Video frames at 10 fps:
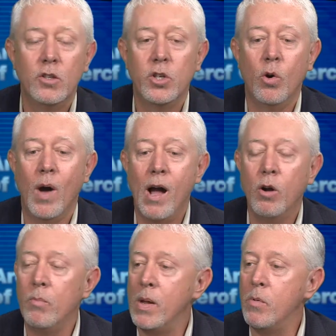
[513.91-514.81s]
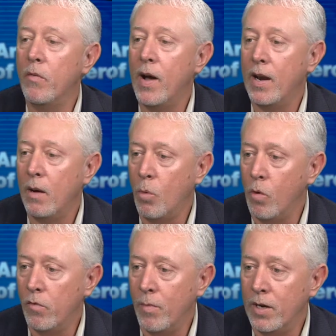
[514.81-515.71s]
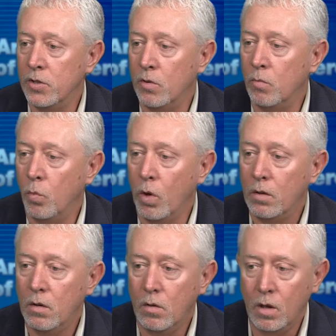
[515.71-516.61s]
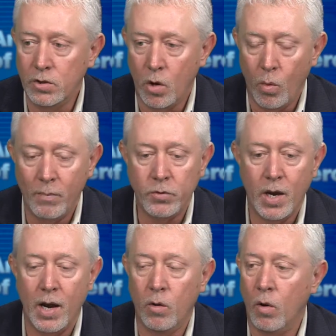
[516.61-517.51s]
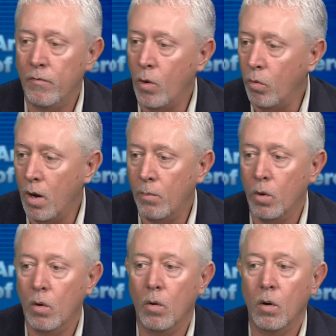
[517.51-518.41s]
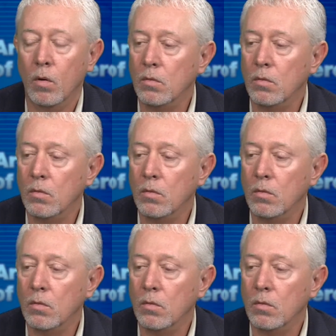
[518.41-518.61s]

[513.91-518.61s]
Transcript: So how can people find out more information? What is there a website or a phone number or?